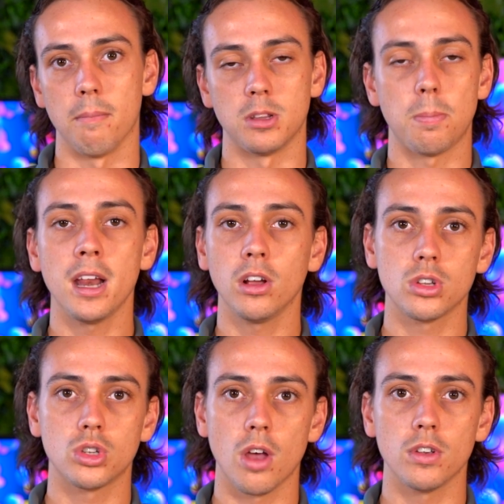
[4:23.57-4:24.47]
Depending on
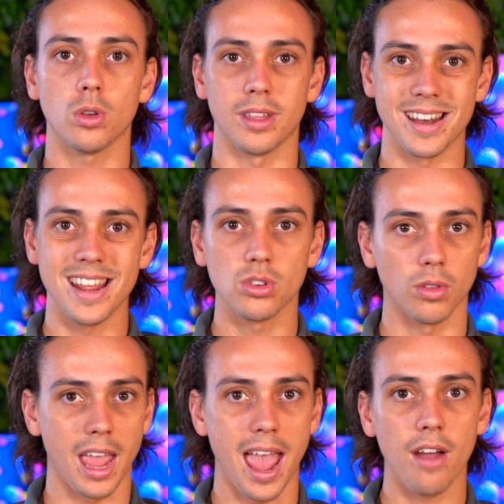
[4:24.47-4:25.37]
the service or the niche
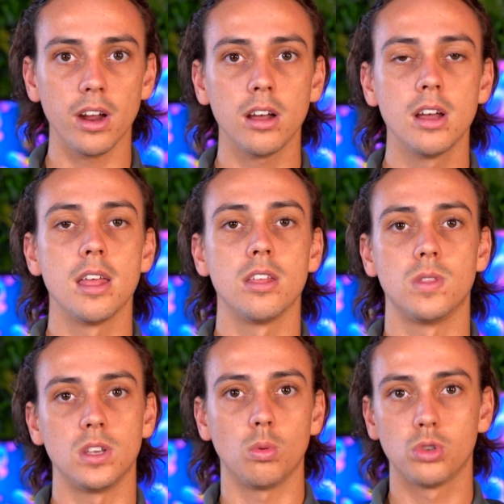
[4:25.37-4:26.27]
or the area,
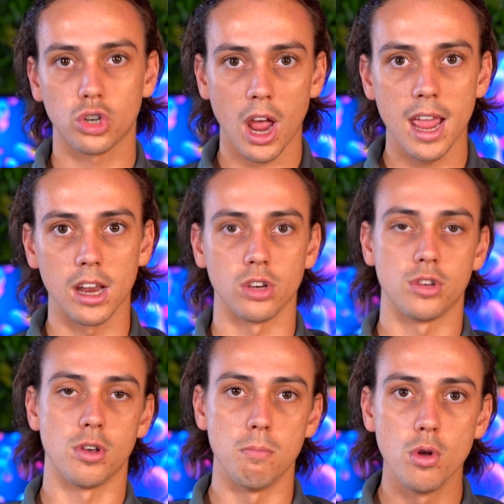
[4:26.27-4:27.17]
this will change
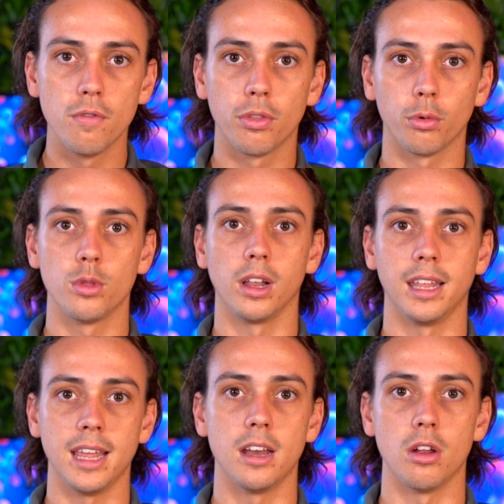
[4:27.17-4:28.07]
to move through the
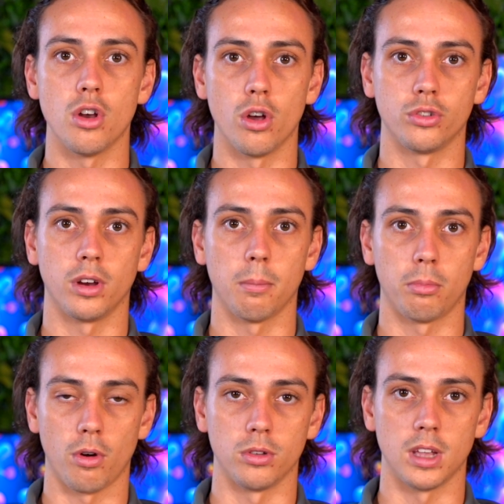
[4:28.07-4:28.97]
lead nurturing
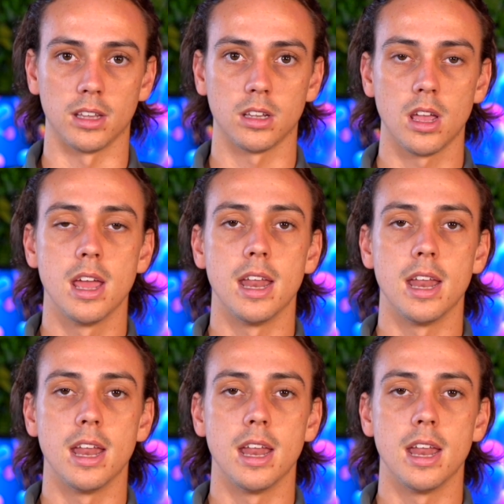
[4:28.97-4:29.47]
process.